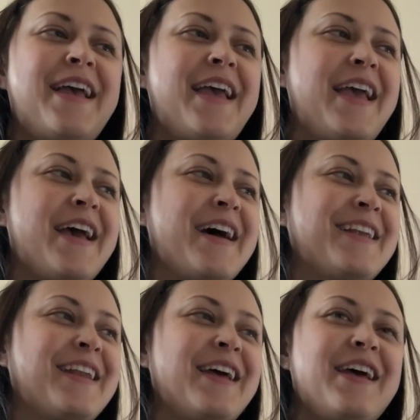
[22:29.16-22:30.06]

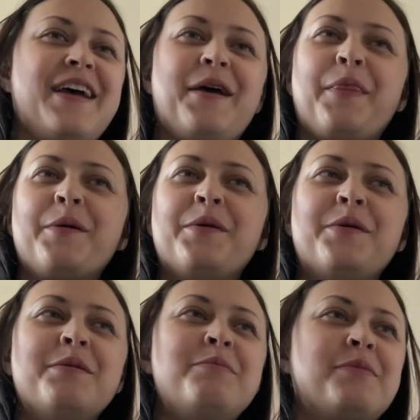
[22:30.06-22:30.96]
and the
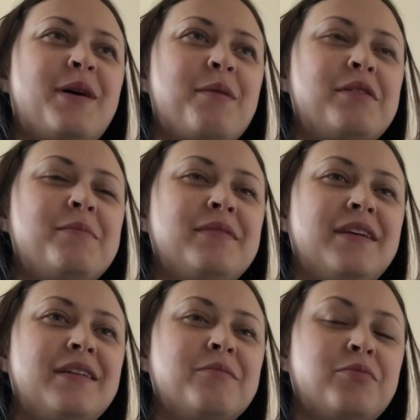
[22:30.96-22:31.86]
whole problem
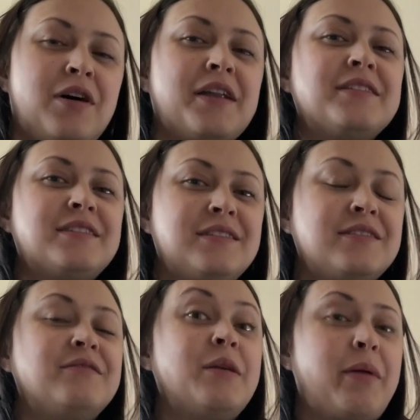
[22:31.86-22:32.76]
that brought us to
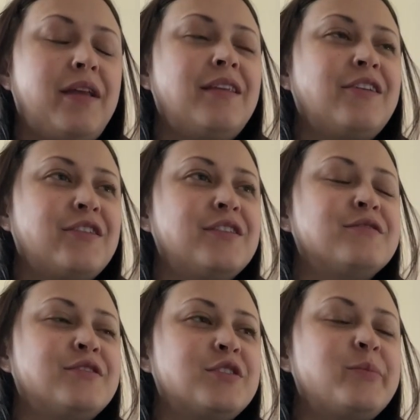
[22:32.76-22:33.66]
repainting her in the
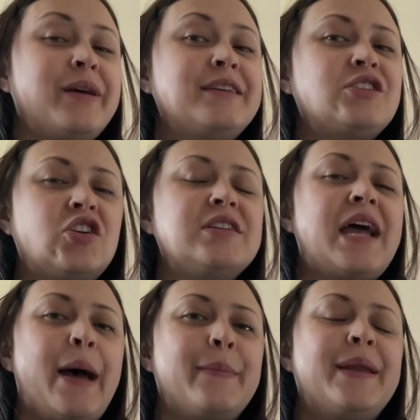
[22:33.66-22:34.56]
first place started to
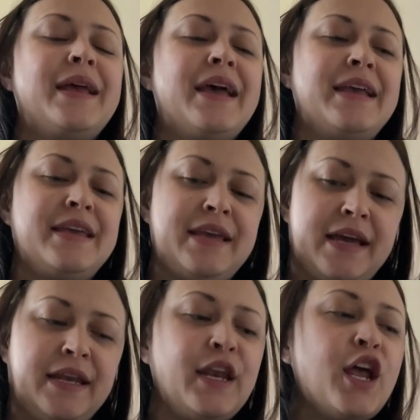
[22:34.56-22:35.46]
happen
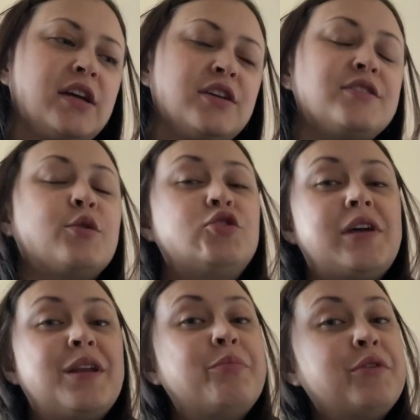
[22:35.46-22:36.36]
again. So she
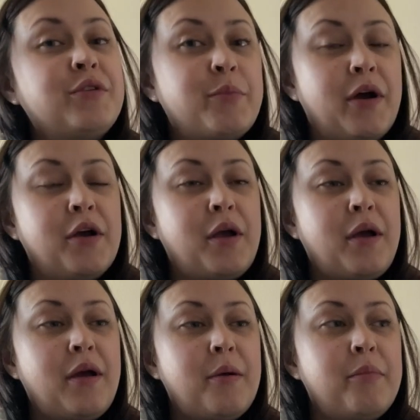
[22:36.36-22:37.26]
had a birthmark
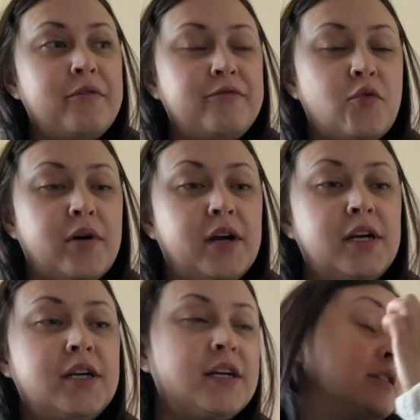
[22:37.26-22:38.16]

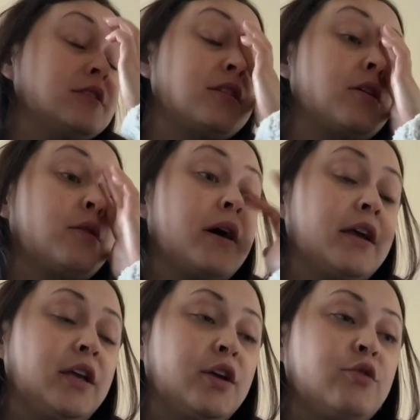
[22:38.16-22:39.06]
before, so I
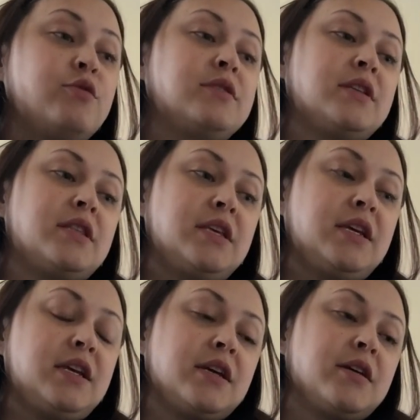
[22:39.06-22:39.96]
used
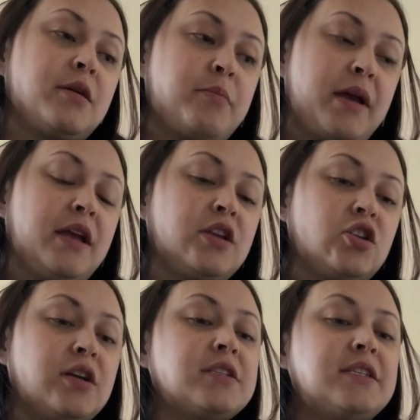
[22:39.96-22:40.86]
the paint
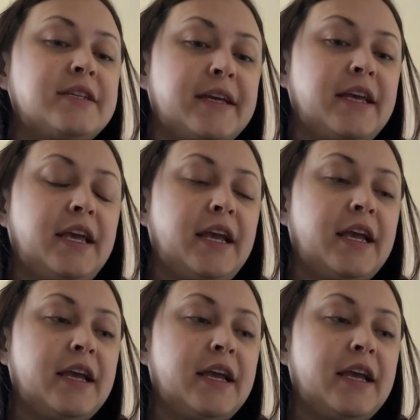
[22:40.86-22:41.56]
not sticking